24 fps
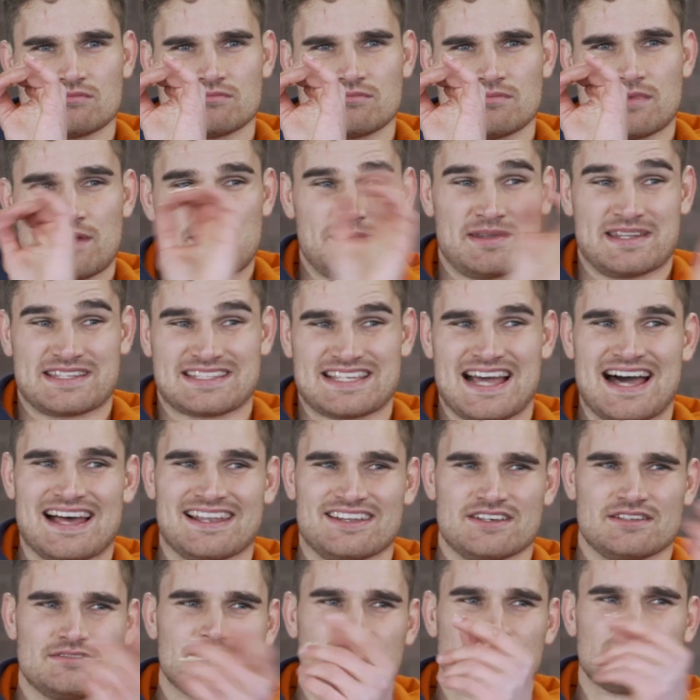Maybe an
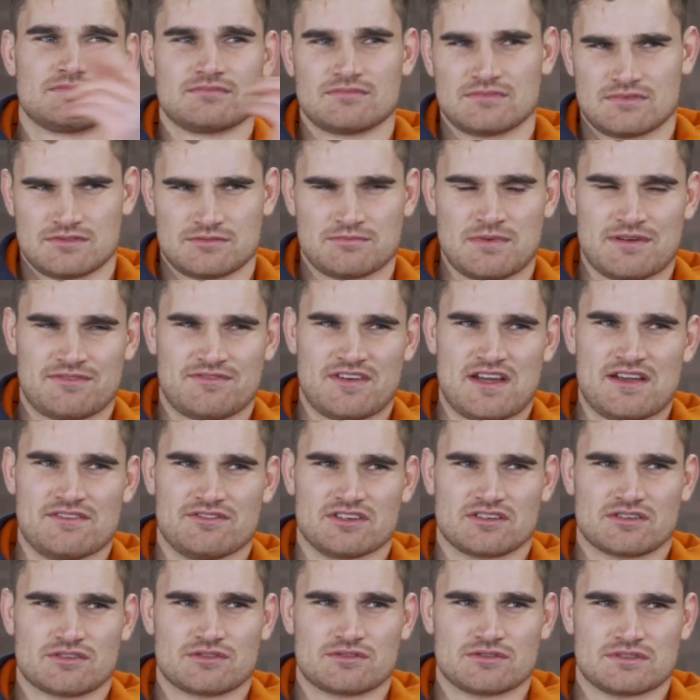Italian. It's my
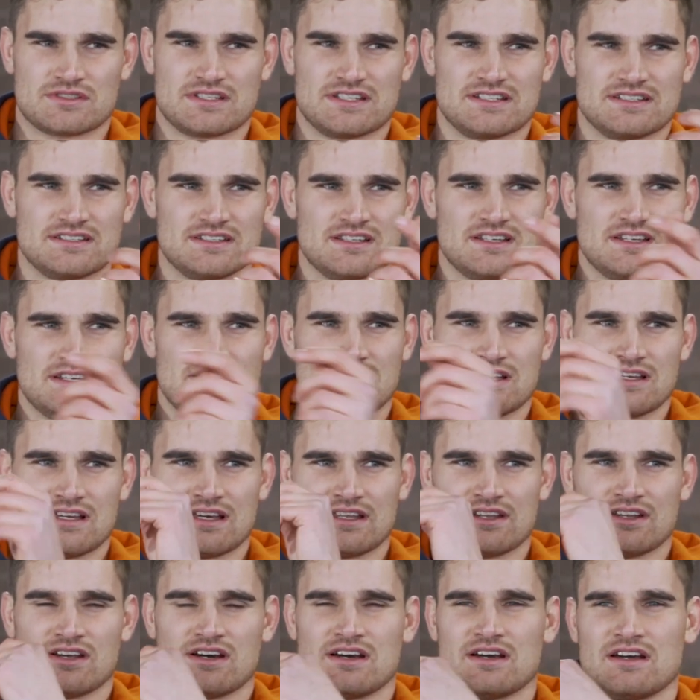favourite cuisine,
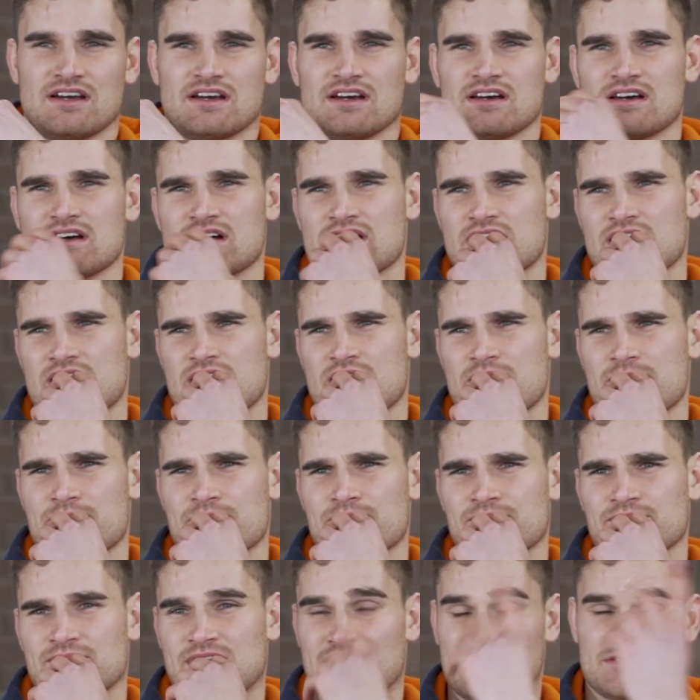and
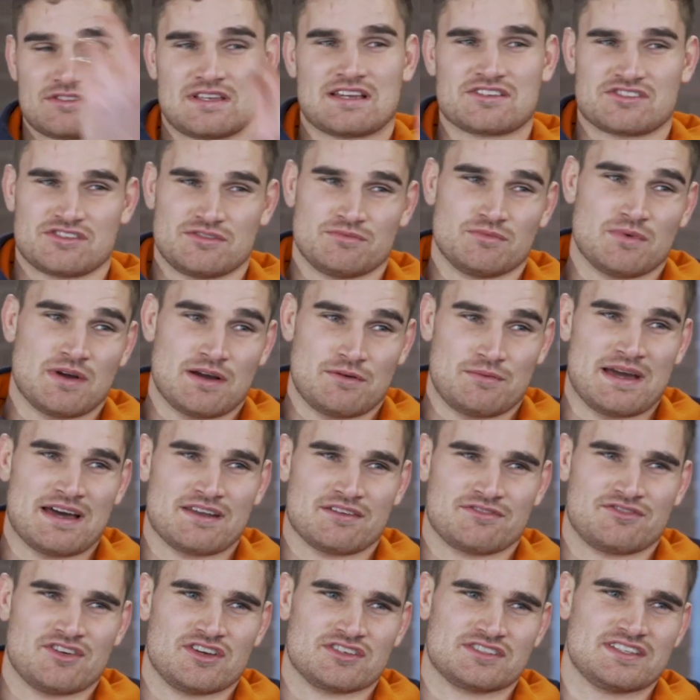that's actually where we had
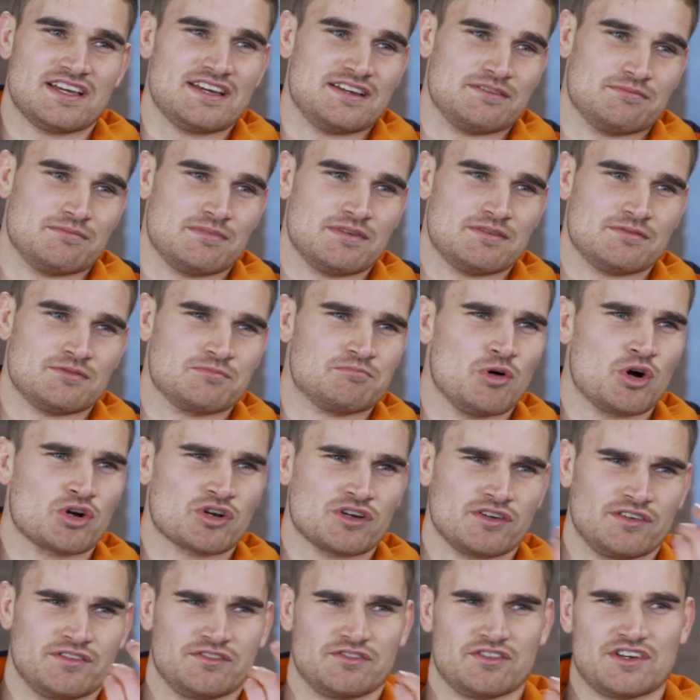a first date.
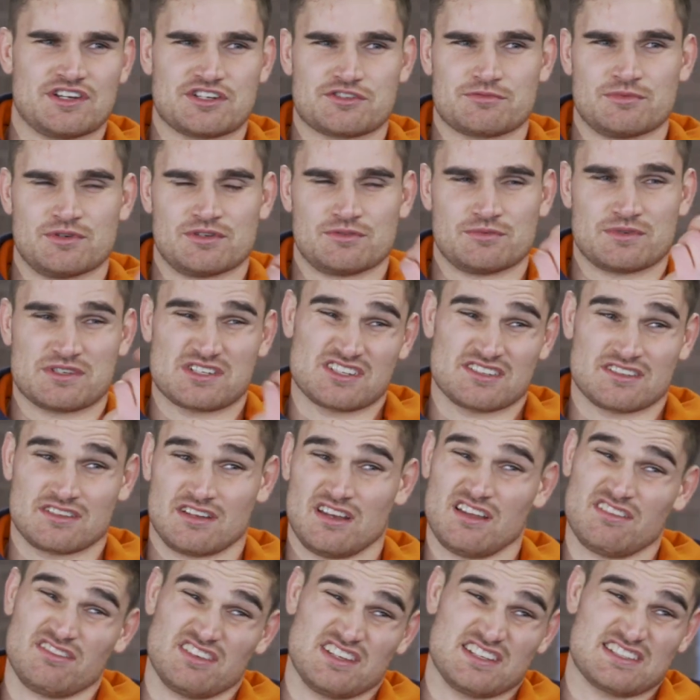Bocca in Richmond, which is a
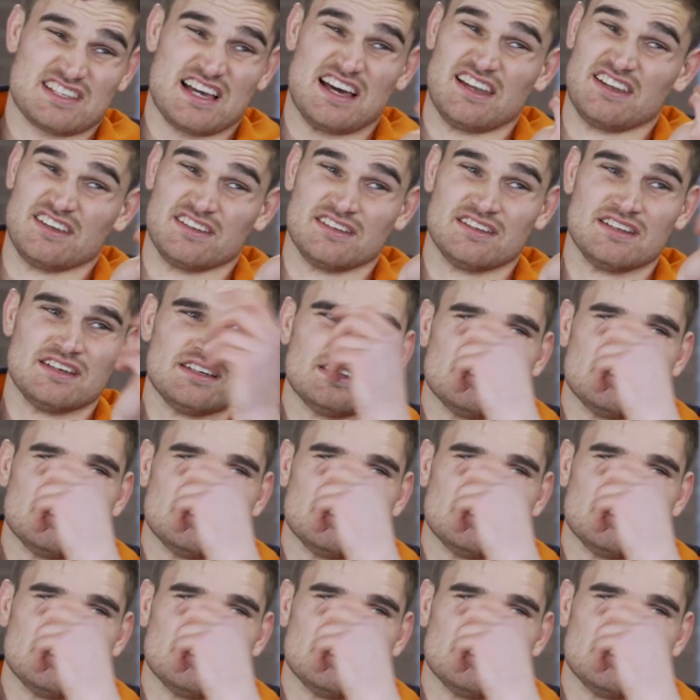lovely Italian.